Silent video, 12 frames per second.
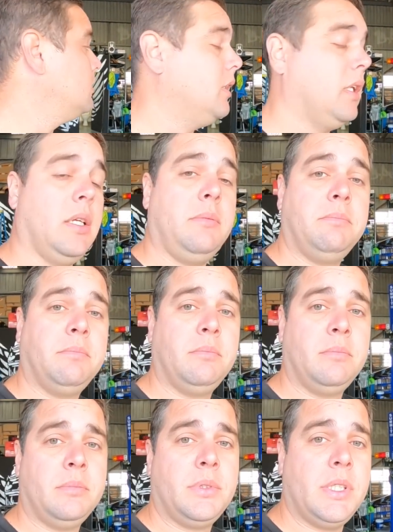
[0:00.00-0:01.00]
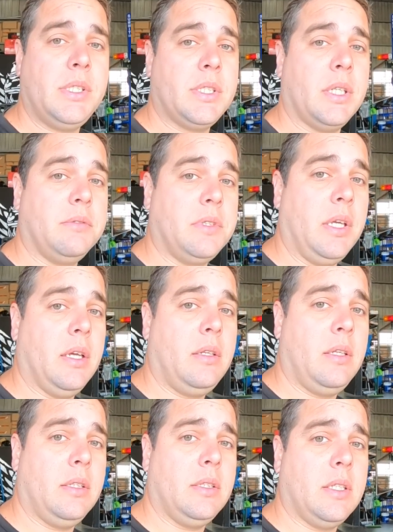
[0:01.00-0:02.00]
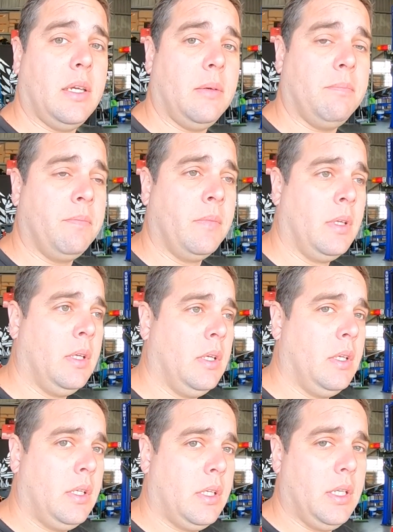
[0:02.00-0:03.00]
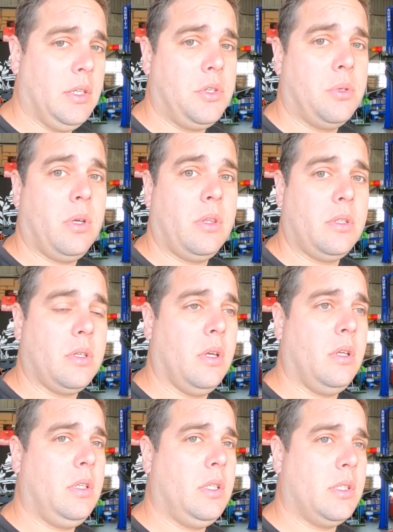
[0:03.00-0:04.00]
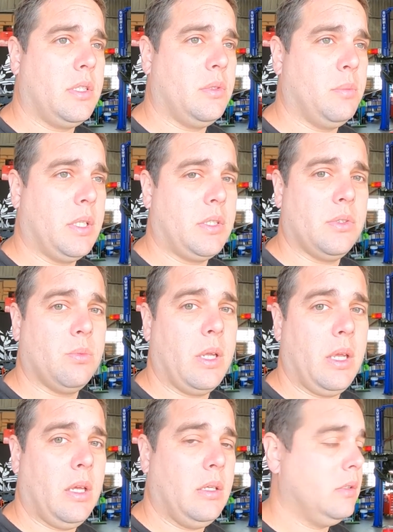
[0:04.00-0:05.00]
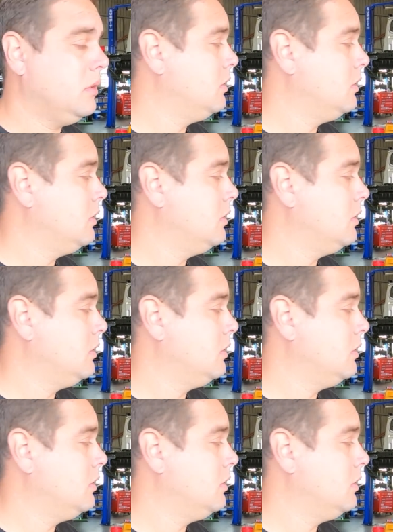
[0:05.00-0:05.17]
you know, sit yourselves down and enjoy the journey just as much as we are.